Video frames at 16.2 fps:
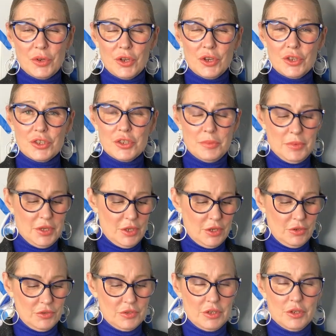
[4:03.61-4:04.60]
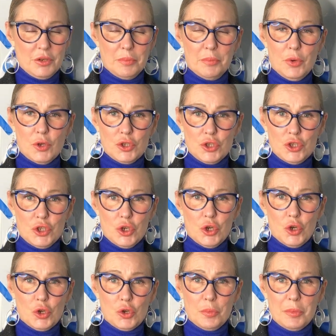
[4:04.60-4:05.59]
going to be using Posh chalk
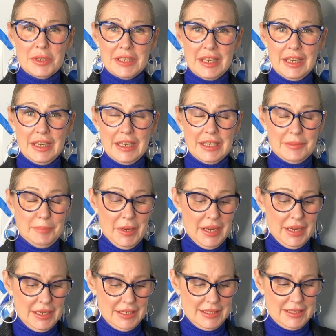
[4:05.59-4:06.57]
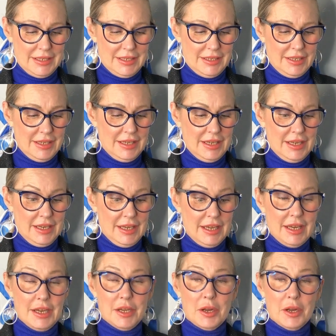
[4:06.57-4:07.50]
metallic paste in